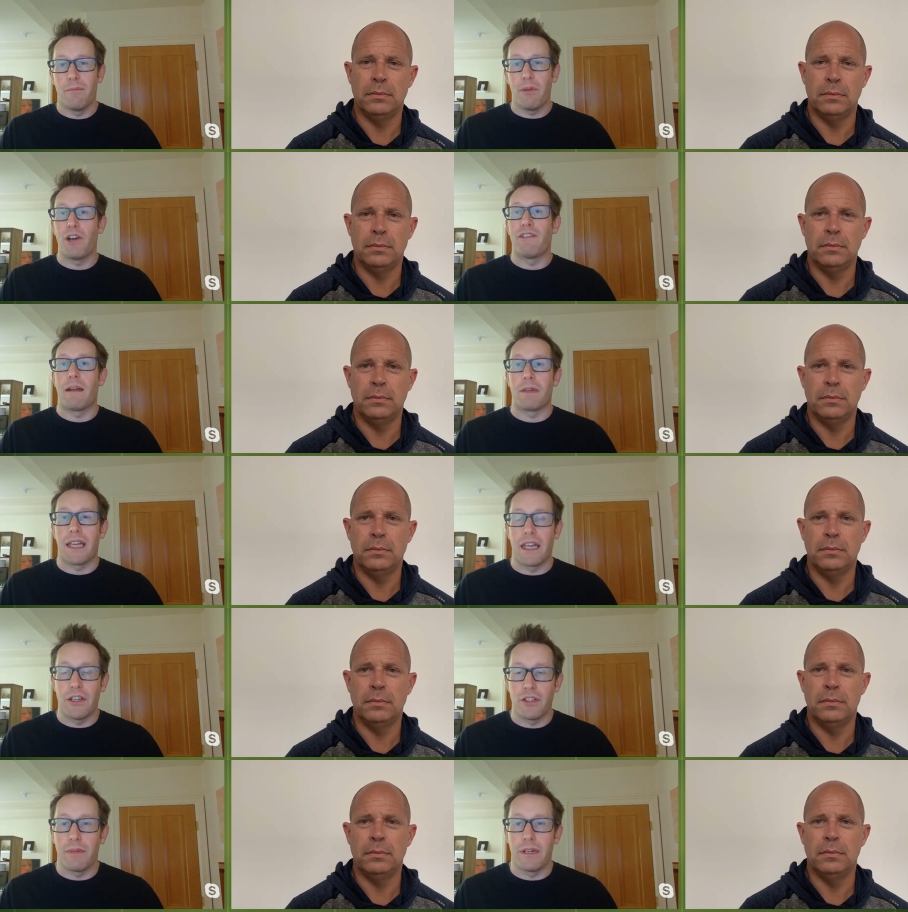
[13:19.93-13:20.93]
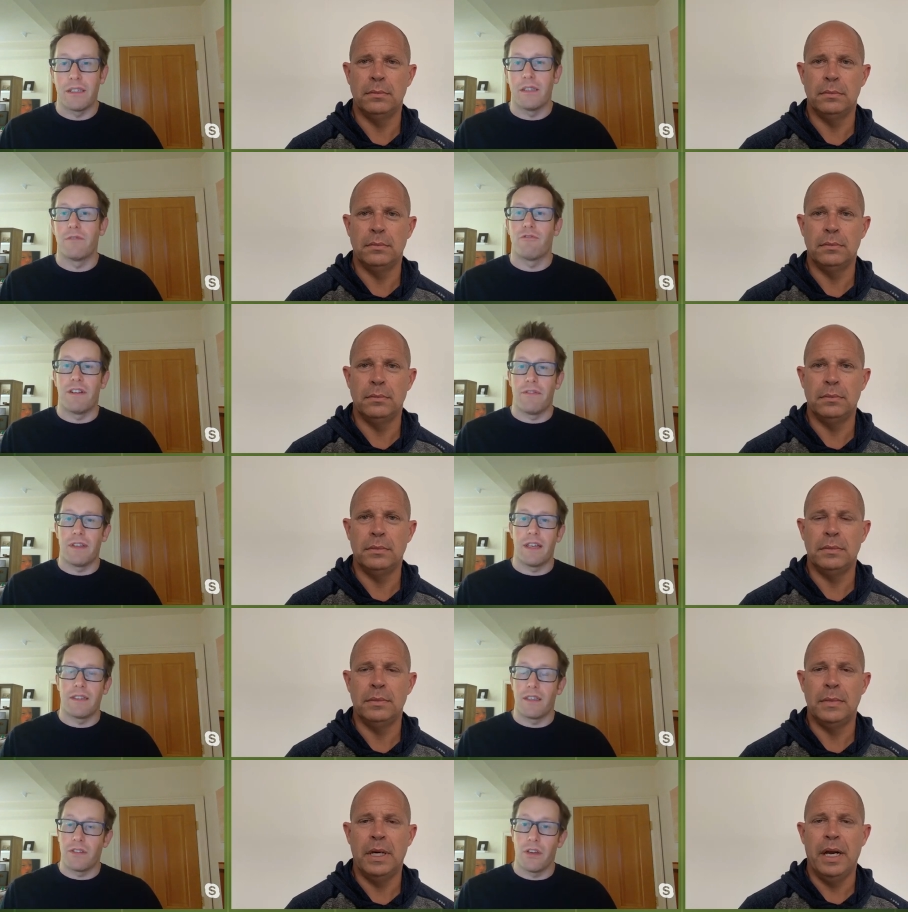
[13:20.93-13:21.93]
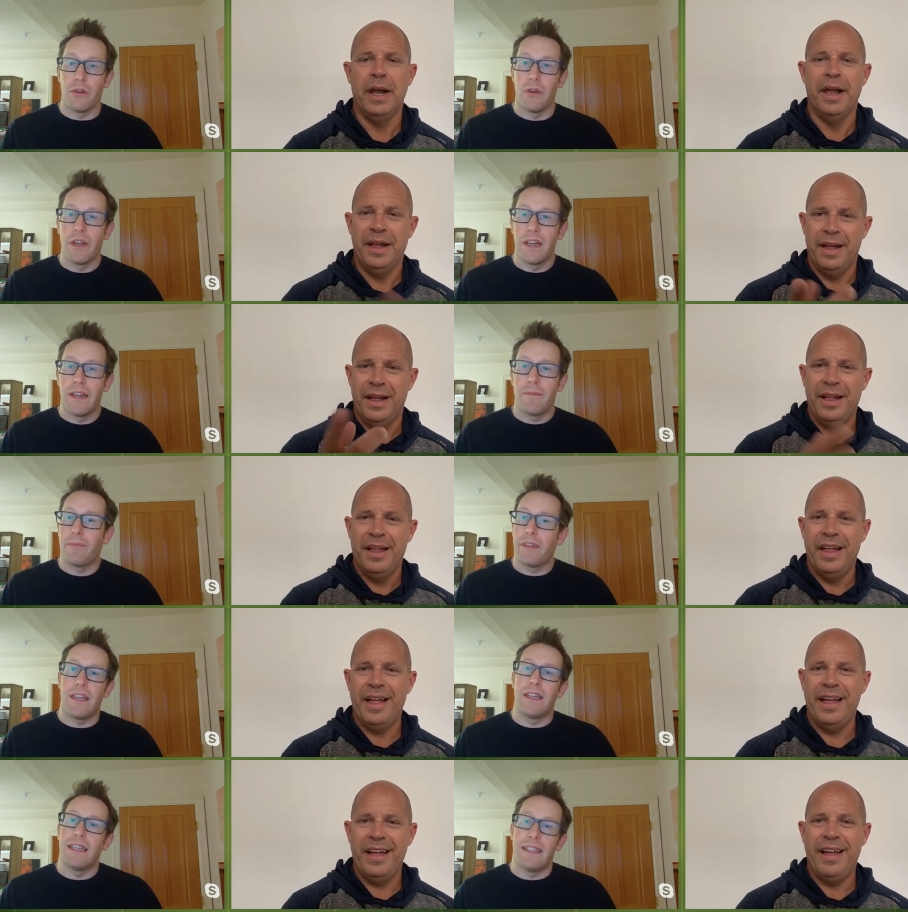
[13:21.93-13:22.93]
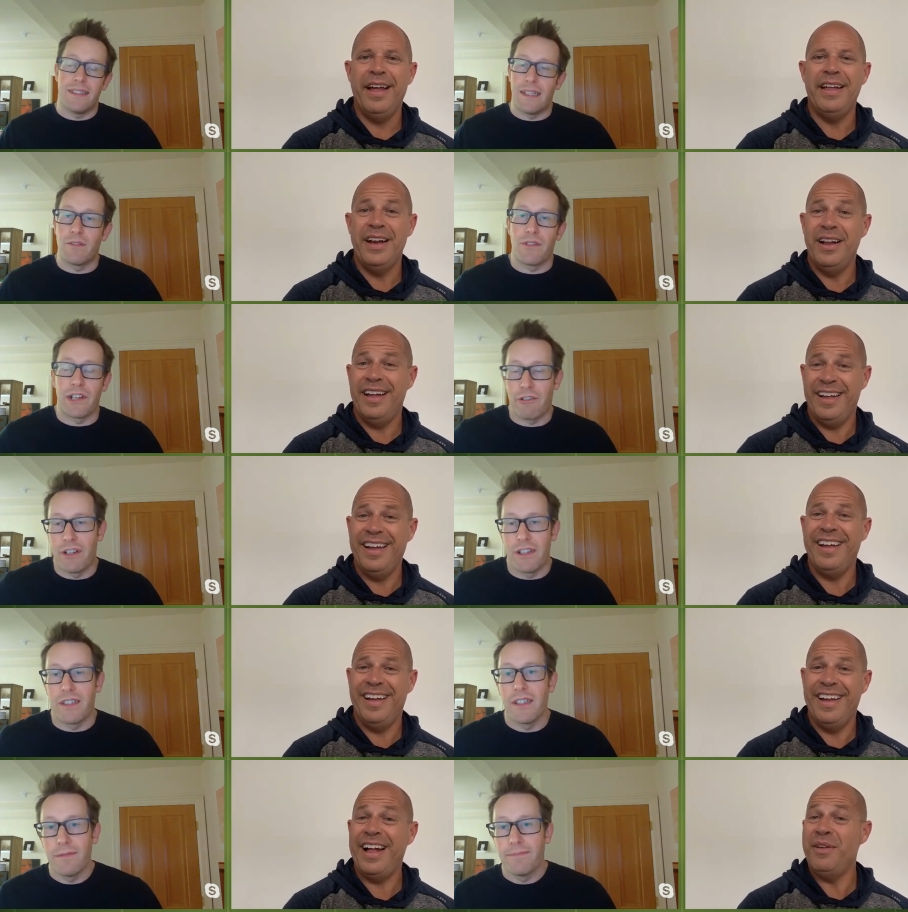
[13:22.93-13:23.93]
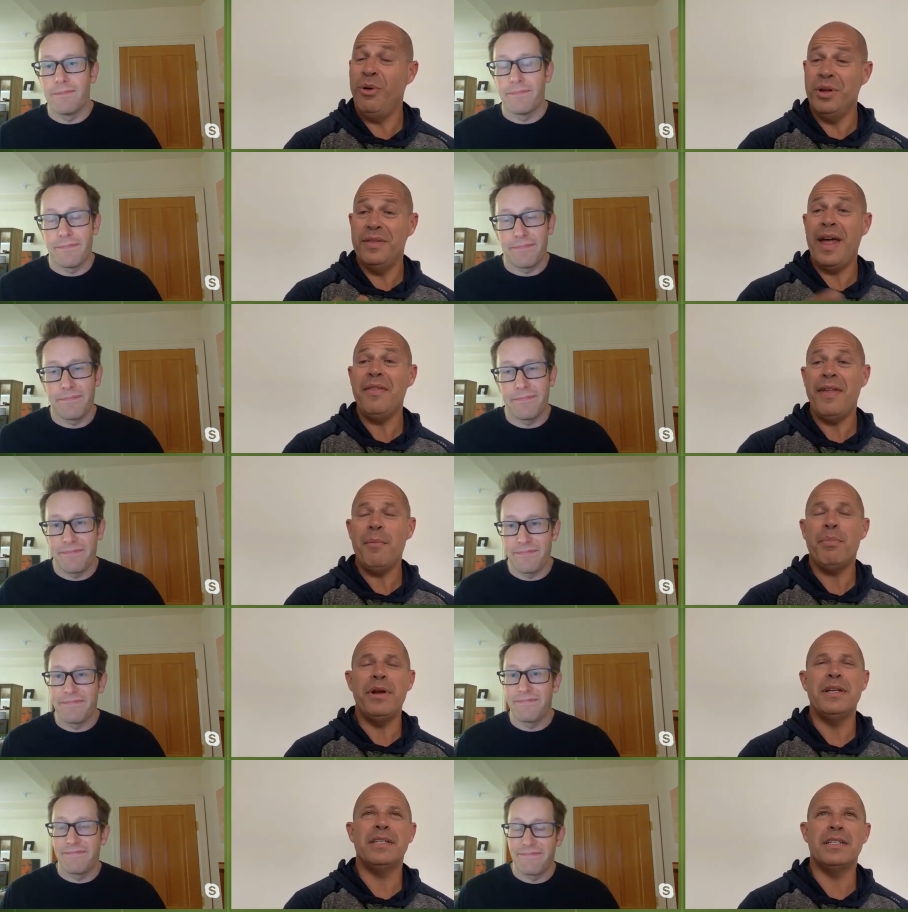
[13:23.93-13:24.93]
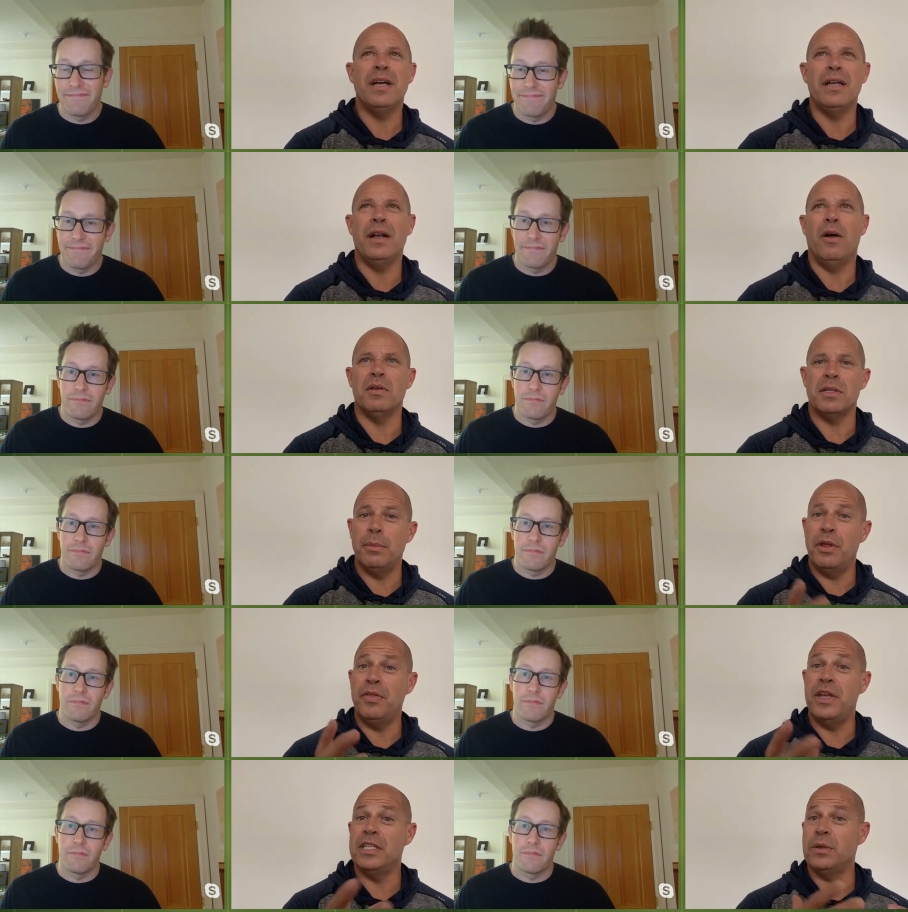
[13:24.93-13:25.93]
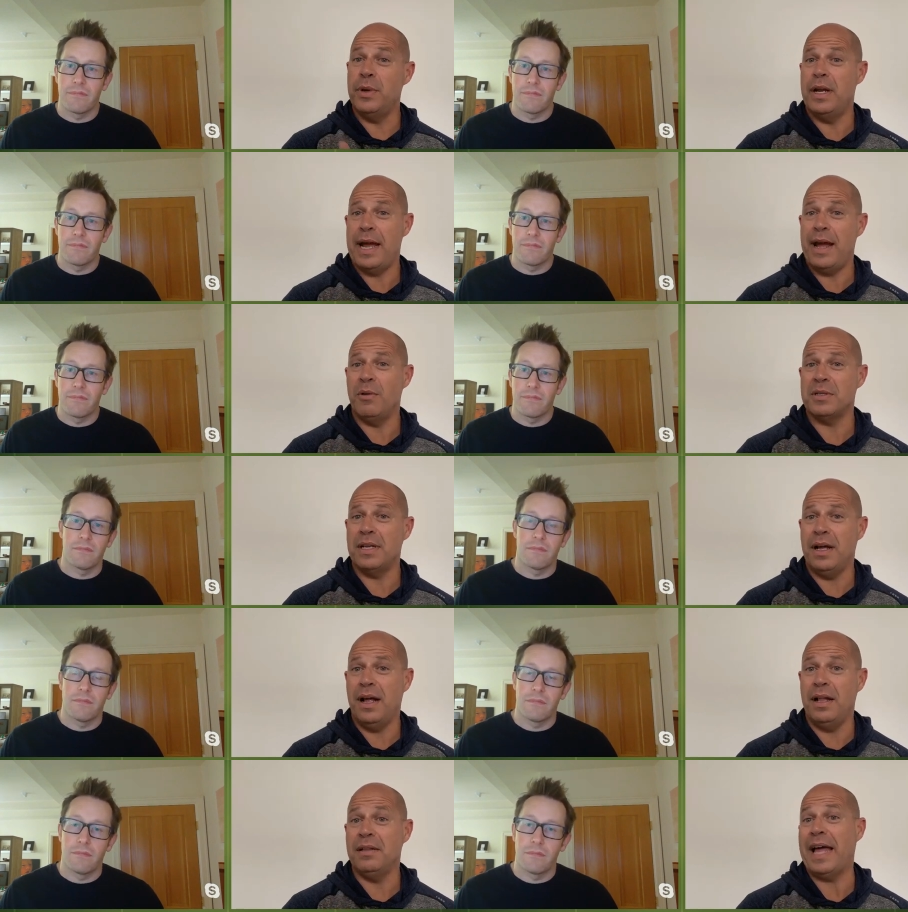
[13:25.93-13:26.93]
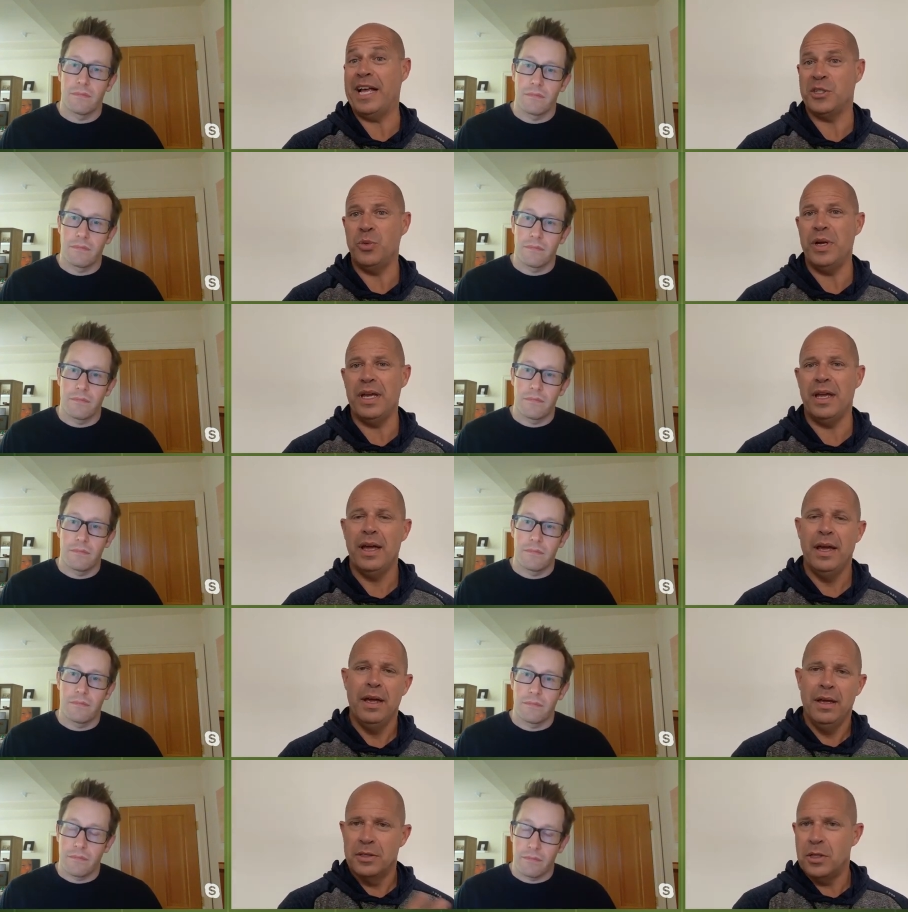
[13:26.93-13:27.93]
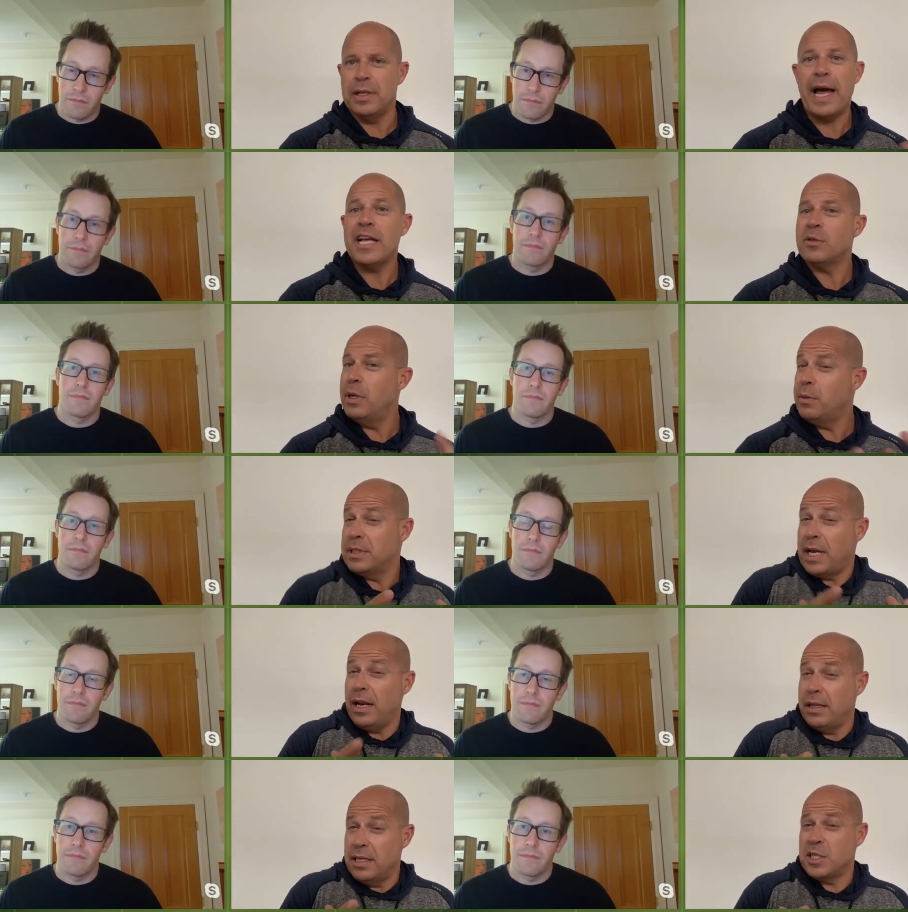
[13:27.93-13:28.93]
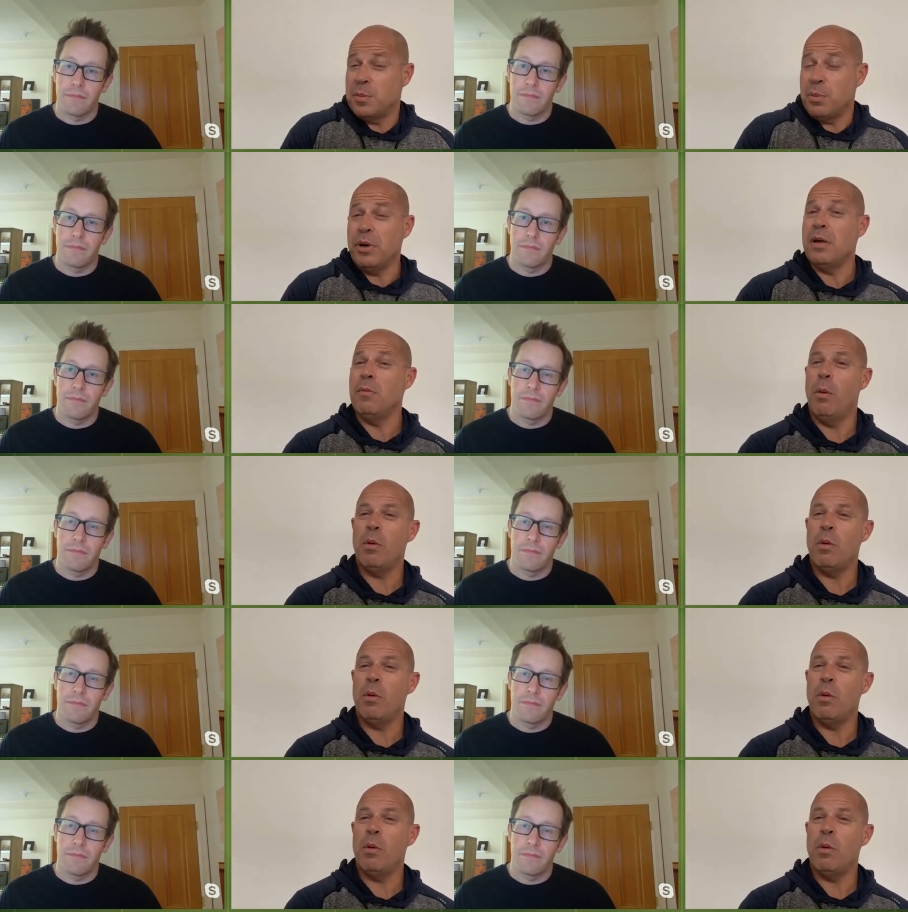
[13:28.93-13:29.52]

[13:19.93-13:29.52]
Speaker 1: per application basis for SSO? It seems very crazy.
Speaker 2: And well, that brings us to, you know, some of the things that we announced last week. So last week was kind of this spring